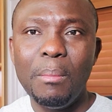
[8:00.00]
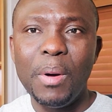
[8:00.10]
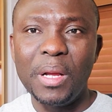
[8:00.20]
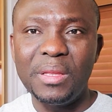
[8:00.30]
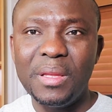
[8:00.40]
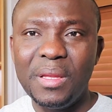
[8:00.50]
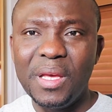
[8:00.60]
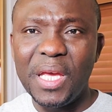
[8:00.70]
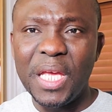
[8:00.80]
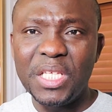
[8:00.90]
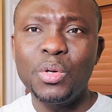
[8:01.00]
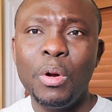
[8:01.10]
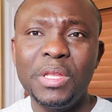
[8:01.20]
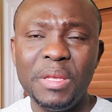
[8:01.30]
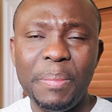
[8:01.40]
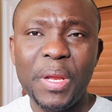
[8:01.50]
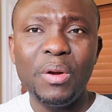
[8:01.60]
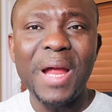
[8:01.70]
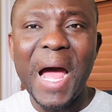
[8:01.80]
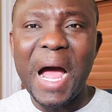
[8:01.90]
but it's all depend
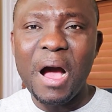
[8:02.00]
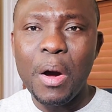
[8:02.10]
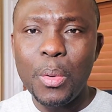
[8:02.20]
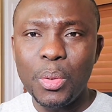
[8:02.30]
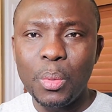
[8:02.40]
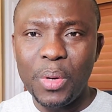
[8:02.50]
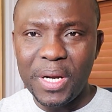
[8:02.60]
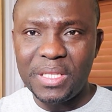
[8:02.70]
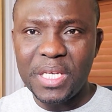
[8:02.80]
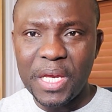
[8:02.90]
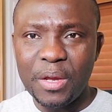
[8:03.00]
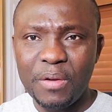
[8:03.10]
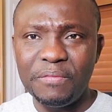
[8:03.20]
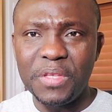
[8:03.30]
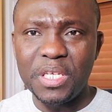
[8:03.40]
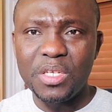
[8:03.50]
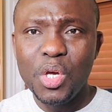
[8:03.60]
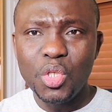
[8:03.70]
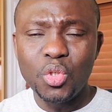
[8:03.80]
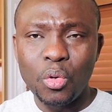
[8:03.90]
on how you want to take care of this.
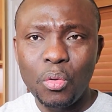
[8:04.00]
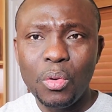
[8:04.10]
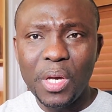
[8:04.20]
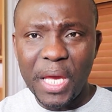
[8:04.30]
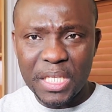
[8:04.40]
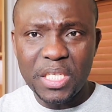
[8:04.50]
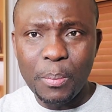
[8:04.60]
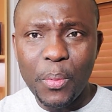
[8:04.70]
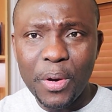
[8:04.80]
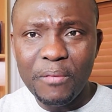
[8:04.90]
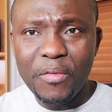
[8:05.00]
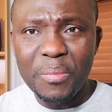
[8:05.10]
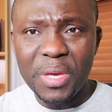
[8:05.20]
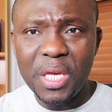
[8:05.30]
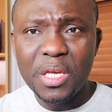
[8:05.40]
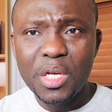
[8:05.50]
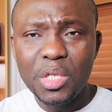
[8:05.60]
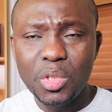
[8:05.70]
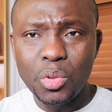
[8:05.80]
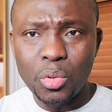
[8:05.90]
So it's important for me
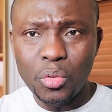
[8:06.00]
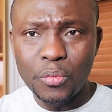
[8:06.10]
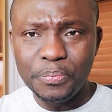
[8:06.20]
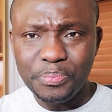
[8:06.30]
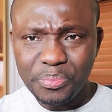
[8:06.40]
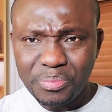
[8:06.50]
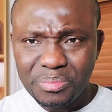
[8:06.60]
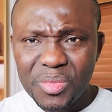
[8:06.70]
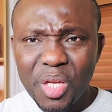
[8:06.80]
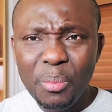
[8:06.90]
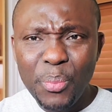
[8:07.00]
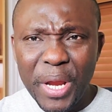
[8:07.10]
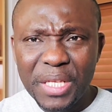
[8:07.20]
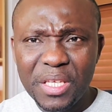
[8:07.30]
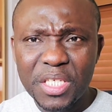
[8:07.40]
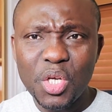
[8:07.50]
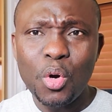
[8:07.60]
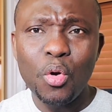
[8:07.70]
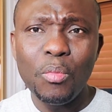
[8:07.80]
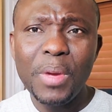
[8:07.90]
to bring this
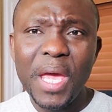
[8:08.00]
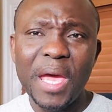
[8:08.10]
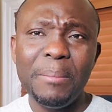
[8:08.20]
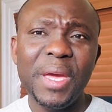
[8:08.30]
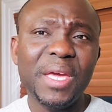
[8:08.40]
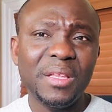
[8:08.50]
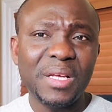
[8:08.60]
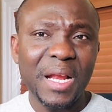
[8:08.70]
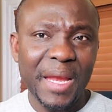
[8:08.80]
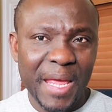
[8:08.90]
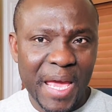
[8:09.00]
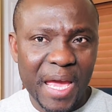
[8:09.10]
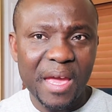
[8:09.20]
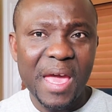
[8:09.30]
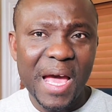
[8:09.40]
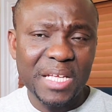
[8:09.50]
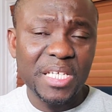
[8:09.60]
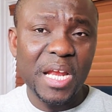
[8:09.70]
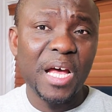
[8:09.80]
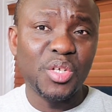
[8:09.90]
home and make it clear. As
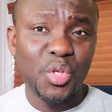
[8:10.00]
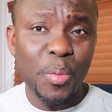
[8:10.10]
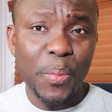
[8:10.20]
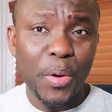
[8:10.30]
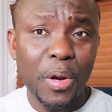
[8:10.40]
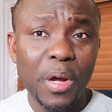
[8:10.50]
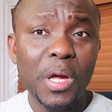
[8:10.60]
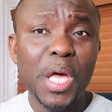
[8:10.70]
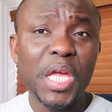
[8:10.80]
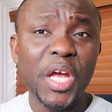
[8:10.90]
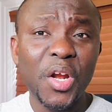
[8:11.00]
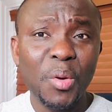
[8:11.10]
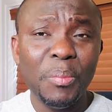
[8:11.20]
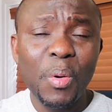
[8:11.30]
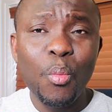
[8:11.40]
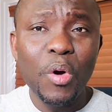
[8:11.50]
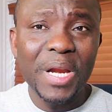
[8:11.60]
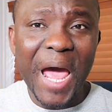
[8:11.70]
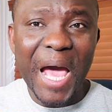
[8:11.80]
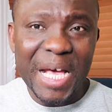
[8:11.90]
an entrepreneur, your number
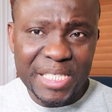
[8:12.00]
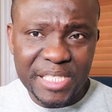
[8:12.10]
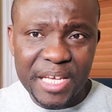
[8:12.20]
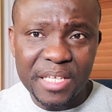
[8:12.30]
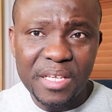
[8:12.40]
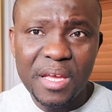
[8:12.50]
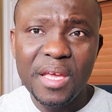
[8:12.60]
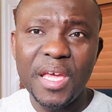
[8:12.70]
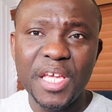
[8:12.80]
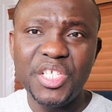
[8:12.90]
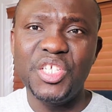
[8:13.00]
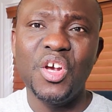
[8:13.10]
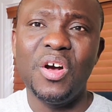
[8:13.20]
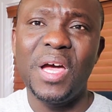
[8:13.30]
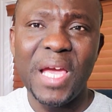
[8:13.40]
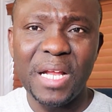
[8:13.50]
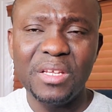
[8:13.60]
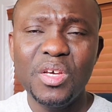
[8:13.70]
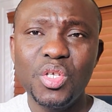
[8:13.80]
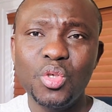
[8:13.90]
one asset is your health.
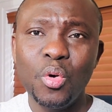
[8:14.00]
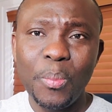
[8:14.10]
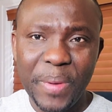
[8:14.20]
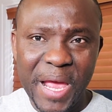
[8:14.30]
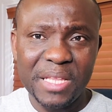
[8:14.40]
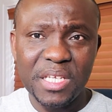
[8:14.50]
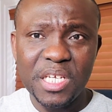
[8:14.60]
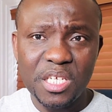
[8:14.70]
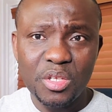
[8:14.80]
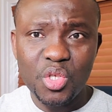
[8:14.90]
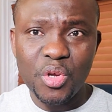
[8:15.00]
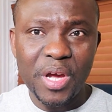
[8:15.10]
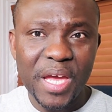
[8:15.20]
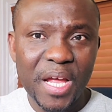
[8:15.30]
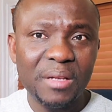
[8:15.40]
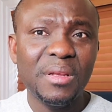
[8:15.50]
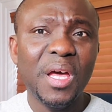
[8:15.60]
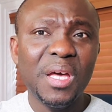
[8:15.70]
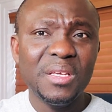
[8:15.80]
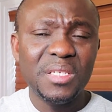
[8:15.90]
So pay attention to your health,
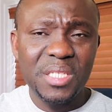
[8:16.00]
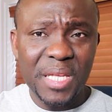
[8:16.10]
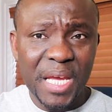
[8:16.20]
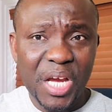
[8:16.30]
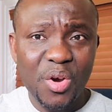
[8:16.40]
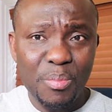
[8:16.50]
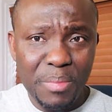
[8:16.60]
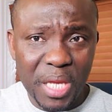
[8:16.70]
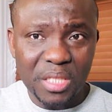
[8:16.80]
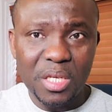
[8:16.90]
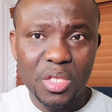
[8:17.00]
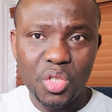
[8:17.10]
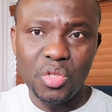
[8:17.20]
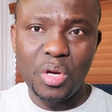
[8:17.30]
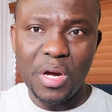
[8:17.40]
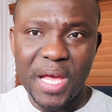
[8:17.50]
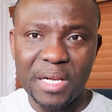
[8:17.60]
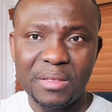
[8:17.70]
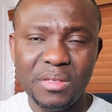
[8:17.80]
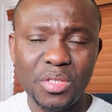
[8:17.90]
stay committed to your health.
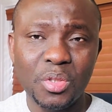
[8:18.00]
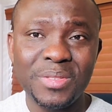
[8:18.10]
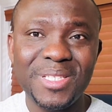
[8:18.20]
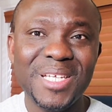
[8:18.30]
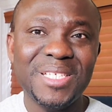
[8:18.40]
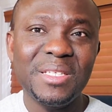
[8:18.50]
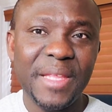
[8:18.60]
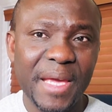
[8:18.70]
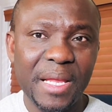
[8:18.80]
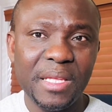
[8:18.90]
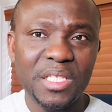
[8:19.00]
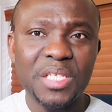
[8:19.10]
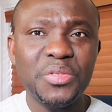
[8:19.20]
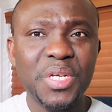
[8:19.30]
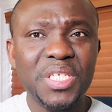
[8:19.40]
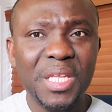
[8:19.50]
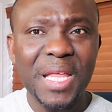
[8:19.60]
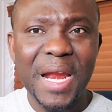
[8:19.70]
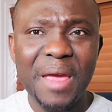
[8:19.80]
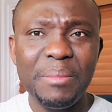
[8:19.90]
So since then, the situation
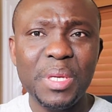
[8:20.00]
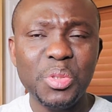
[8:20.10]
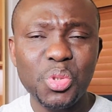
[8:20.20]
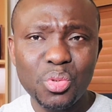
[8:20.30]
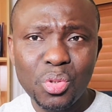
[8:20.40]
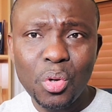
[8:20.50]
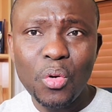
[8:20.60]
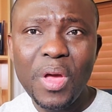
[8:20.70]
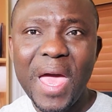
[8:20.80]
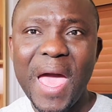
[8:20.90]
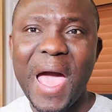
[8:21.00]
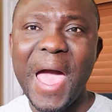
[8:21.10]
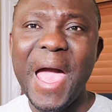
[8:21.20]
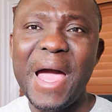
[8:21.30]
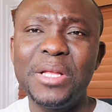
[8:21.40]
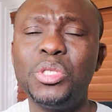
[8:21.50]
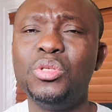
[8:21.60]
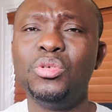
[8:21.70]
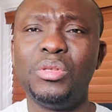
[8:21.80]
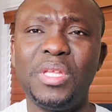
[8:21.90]
that I've been through, I had to
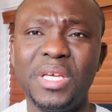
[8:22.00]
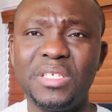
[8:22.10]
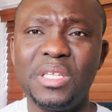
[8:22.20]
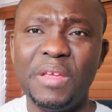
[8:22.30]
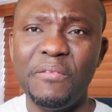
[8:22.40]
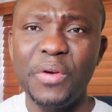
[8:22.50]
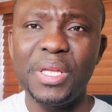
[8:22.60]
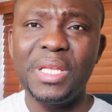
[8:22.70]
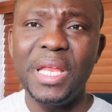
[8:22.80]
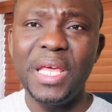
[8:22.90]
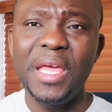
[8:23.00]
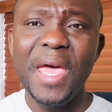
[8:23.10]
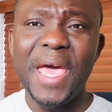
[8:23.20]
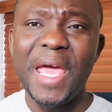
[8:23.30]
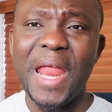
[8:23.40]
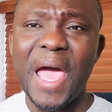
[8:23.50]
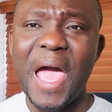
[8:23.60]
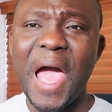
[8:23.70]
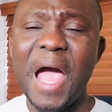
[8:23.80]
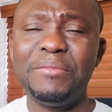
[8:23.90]
do things differently, and I
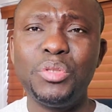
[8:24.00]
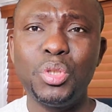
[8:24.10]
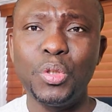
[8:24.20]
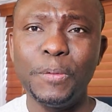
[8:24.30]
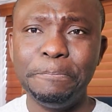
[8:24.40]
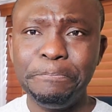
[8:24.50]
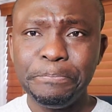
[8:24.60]
have to